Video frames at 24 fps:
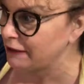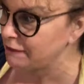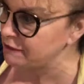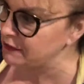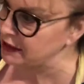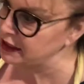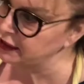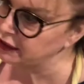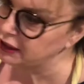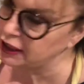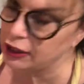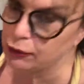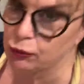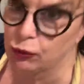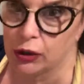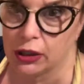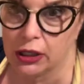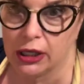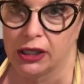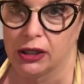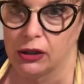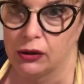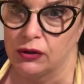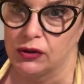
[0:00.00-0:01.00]
I find that when
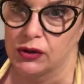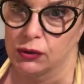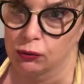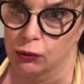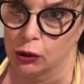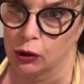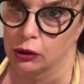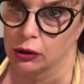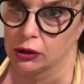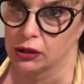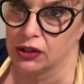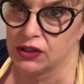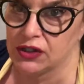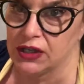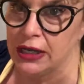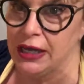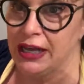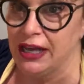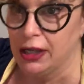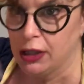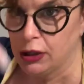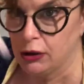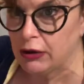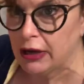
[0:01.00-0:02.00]
I use rollers,
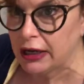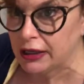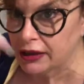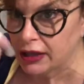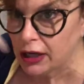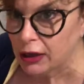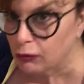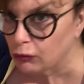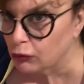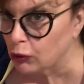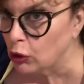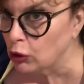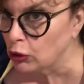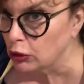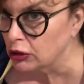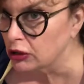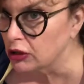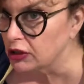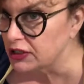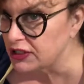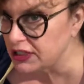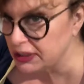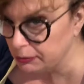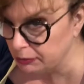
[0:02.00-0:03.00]
you get that
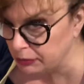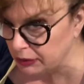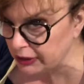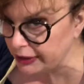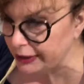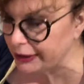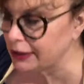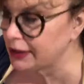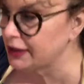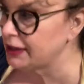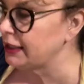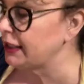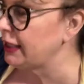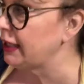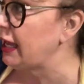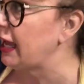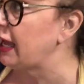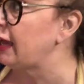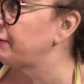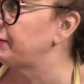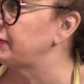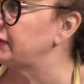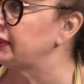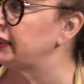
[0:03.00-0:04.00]
roller dimpling thing
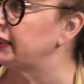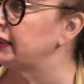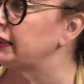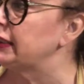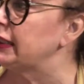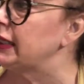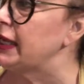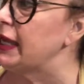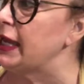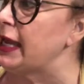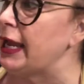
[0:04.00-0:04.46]
happening.